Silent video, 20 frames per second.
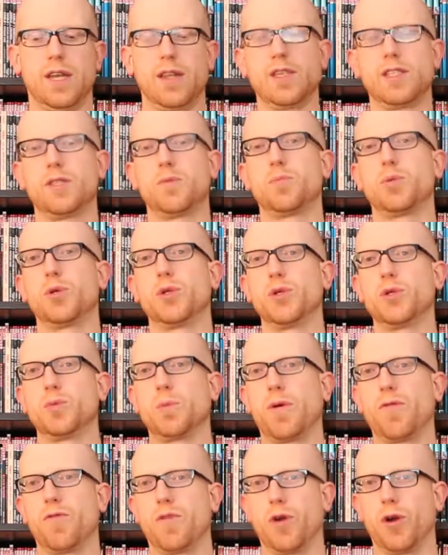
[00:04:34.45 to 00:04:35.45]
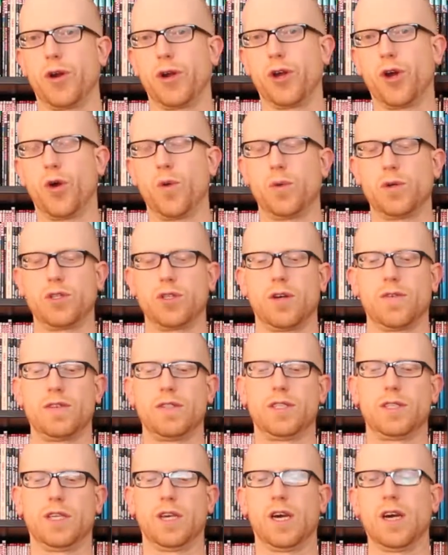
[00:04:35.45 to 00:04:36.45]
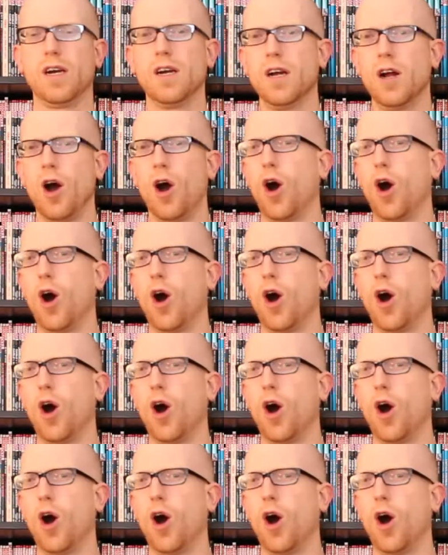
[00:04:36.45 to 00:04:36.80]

Now this is produced by Vertigo, which is obviously a